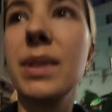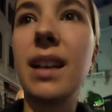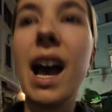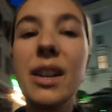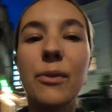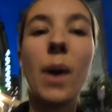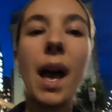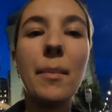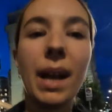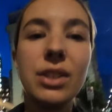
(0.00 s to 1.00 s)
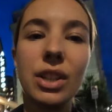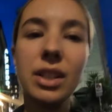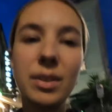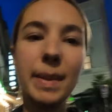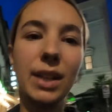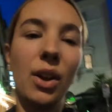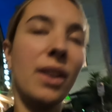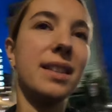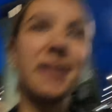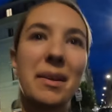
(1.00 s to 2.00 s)
was kind of what I imagined, but not
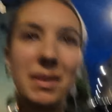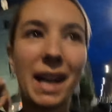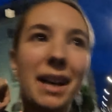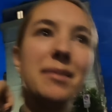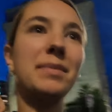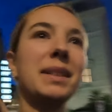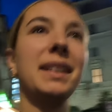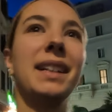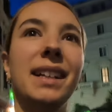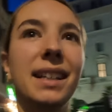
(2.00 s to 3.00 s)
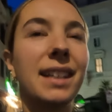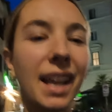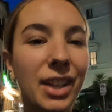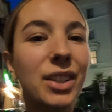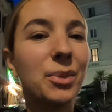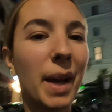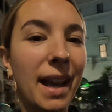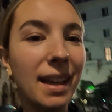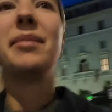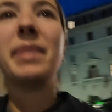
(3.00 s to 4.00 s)
at the same time, in a good
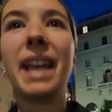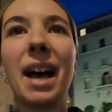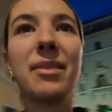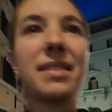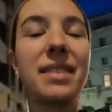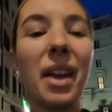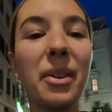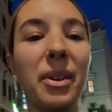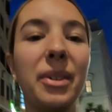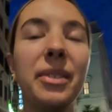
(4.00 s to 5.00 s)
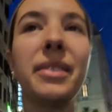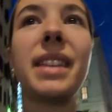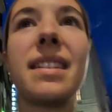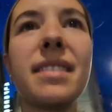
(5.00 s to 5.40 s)
way. But yeah, it was so cool. There's